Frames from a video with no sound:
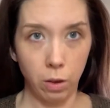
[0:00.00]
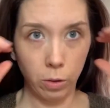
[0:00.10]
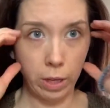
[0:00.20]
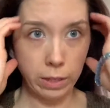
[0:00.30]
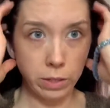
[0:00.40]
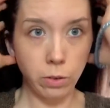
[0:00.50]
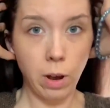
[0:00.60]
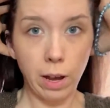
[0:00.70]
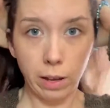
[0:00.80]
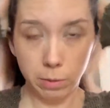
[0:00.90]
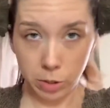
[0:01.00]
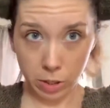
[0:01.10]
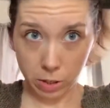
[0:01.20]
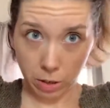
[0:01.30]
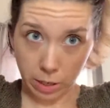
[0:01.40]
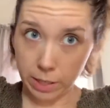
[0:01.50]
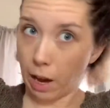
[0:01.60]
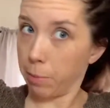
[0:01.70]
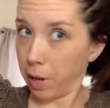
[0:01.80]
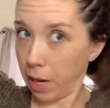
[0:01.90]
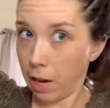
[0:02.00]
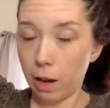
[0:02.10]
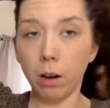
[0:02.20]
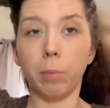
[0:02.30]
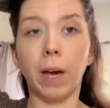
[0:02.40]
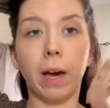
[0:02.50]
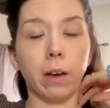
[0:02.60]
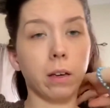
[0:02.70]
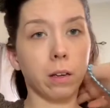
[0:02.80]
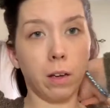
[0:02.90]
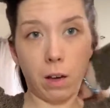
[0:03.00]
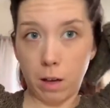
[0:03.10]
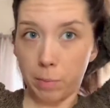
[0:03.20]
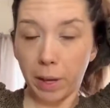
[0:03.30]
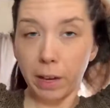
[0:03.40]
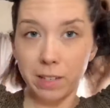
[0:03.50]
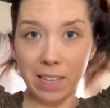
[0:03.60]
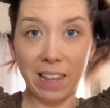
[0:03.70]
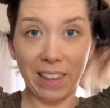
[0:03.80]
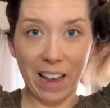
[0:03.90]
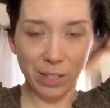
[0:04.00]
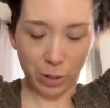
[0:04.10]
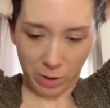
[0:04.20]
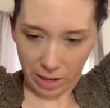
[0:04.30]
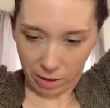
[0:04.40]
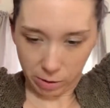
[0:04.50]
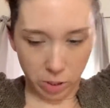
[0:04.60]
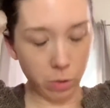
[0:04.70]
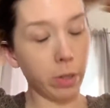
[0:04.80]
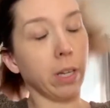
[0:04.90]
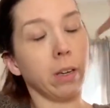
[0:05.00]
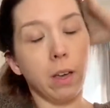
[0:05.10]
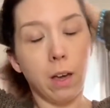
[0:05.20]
Okay, so I am just gonna tie my hair back because last week I was doing